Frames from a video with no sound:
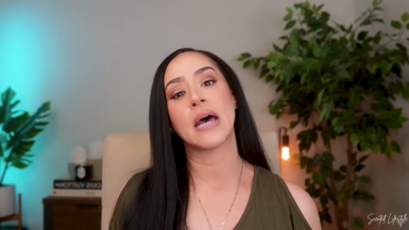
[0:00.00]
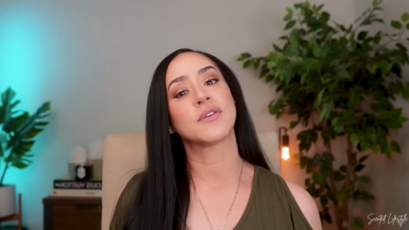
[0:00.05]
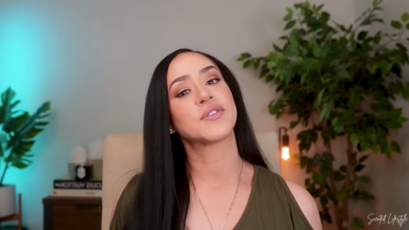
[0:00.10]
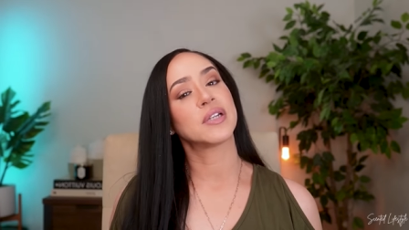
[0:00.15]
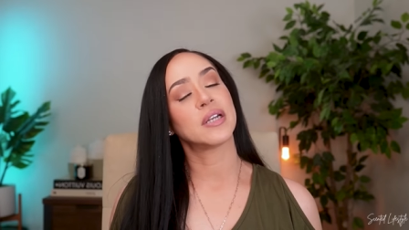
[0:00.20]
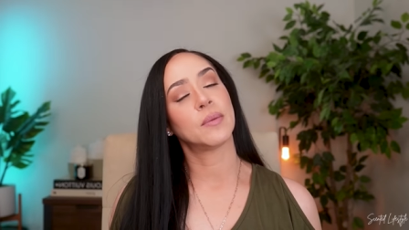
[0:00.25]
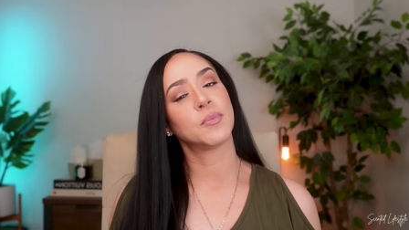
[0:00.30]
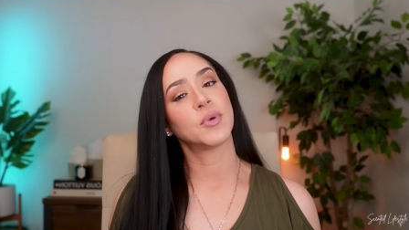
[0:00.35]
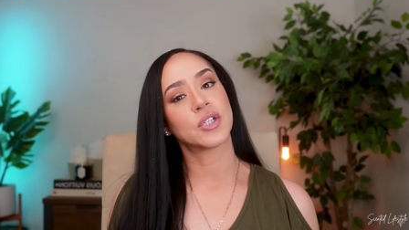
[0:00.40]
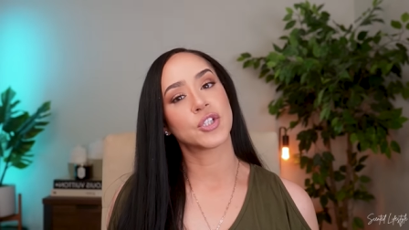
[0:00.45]
about this
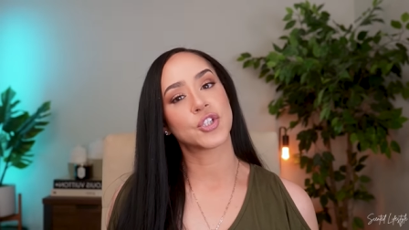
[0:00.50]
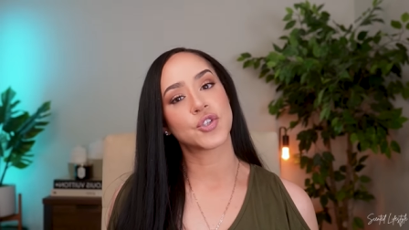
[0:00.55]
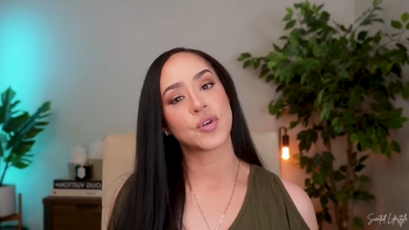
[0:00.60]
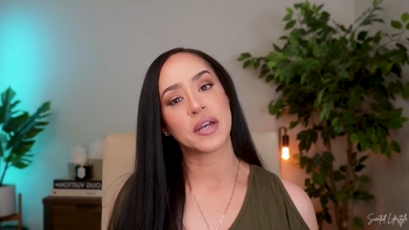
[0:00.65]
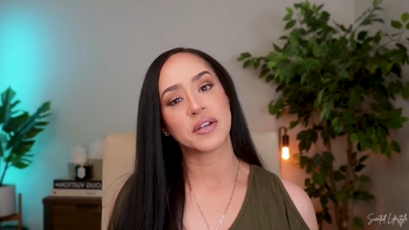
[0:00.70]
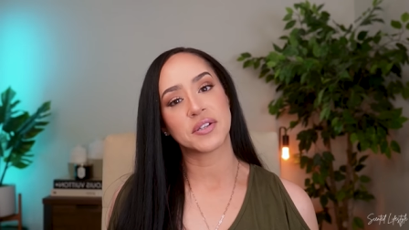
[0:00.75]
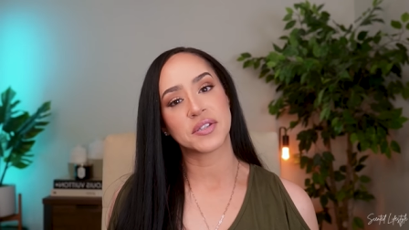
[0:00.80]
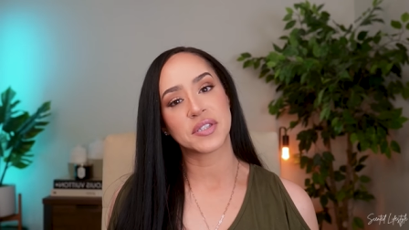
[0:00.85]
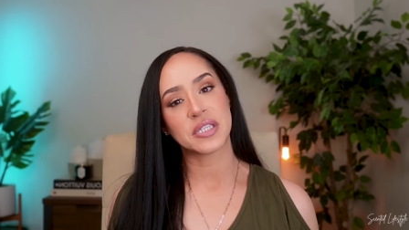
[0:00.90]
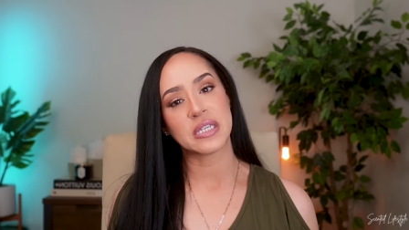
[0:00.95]
house and I'm
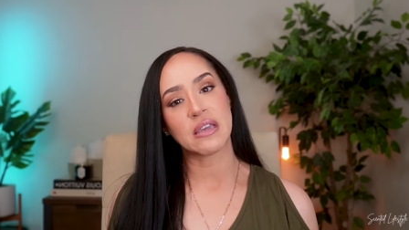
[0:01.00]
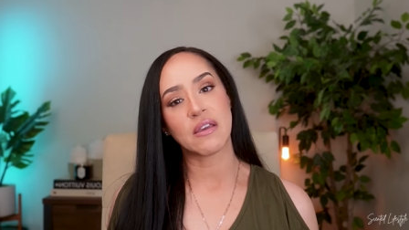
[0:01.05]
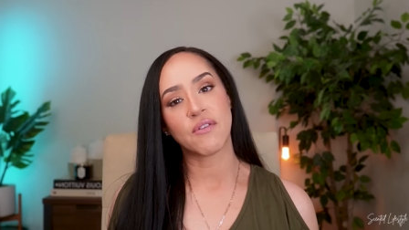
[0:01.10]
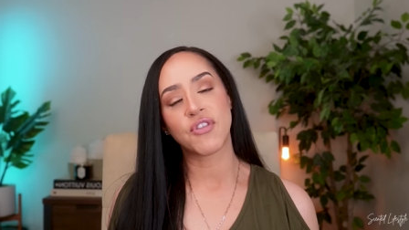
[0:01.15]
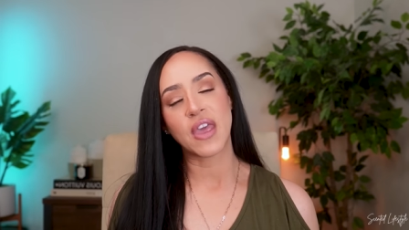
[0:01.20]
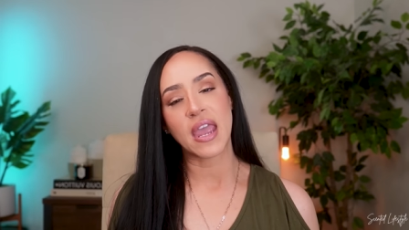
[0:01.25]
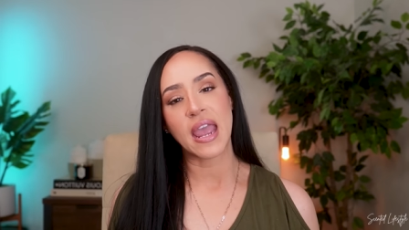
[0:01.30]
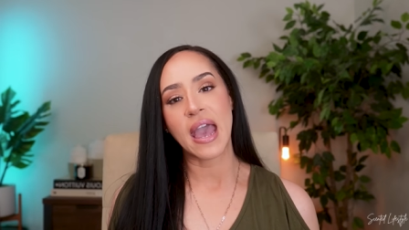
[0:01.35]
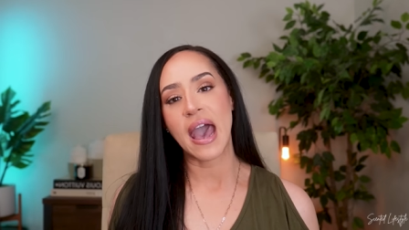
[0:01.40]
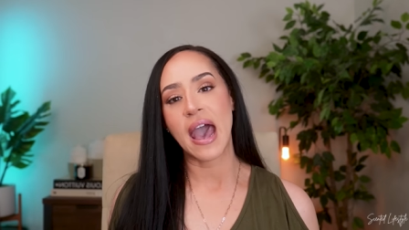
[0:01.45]
gonna try to
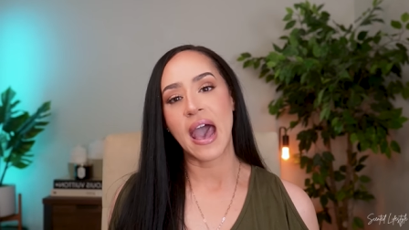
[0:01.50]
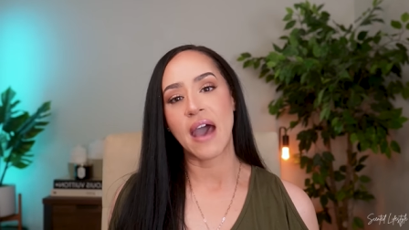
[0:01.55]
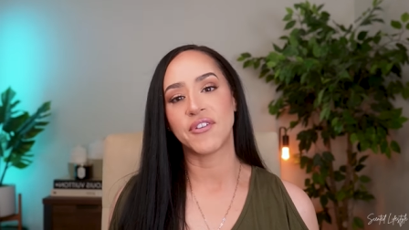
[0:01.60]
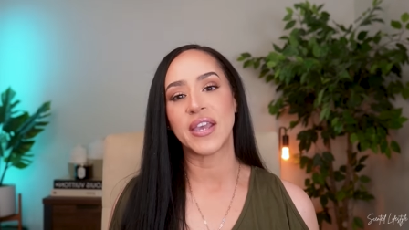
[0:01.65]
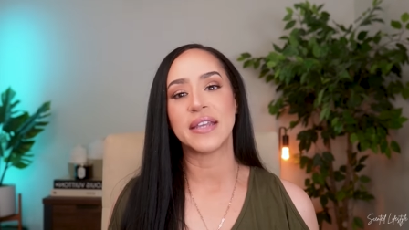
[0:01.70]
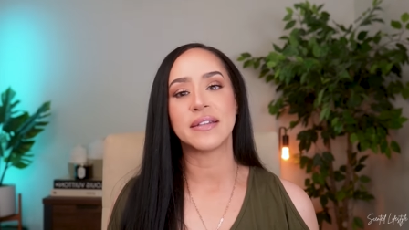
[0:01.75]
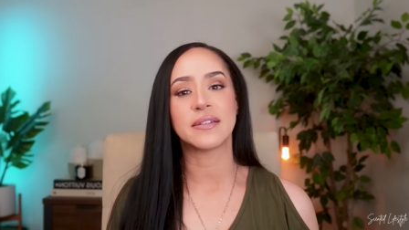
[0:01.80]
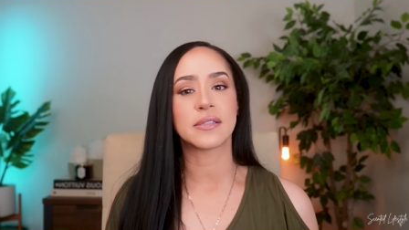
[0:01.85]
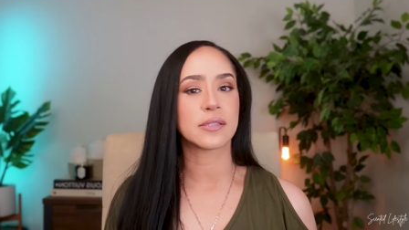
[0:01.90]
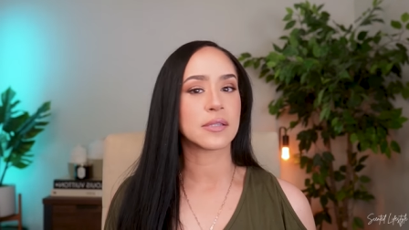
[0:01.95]
see if they have